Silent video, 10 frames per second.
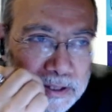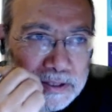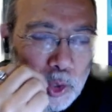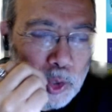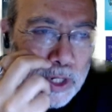
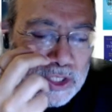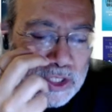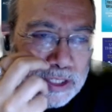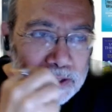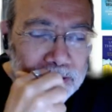
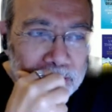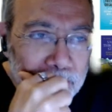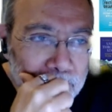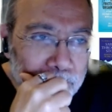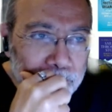questions
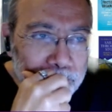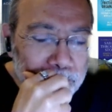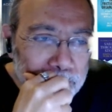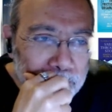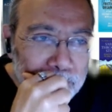
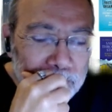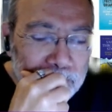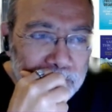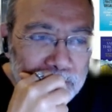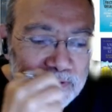
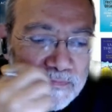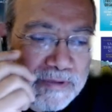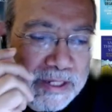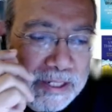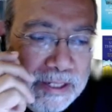is a
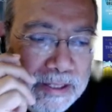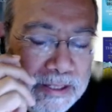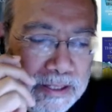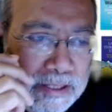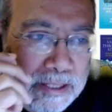very
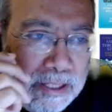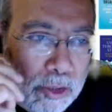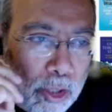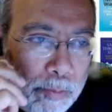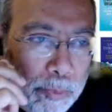key
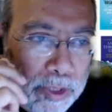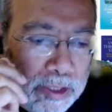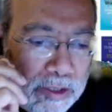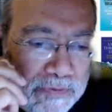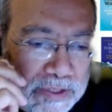component
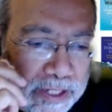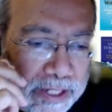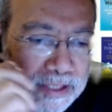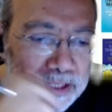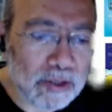of
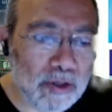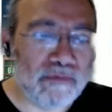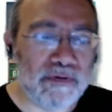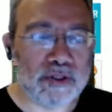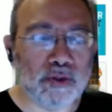sales. And all of
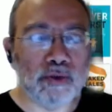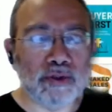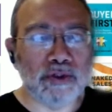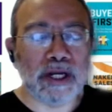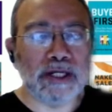us who
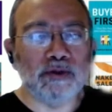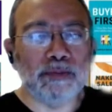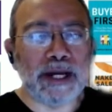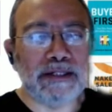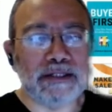try to
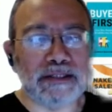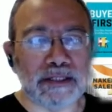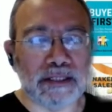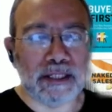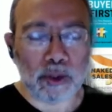practice
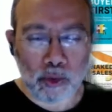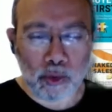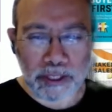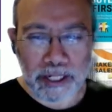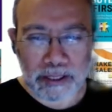it, they know
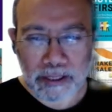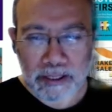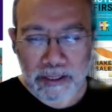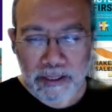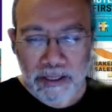that
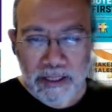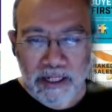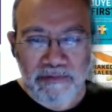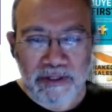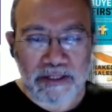
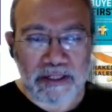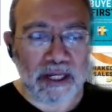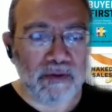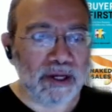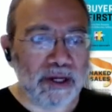if there is
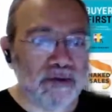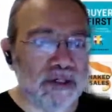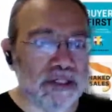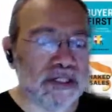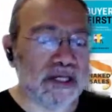any way to
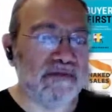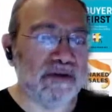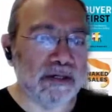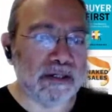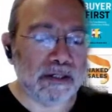
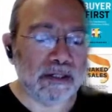discover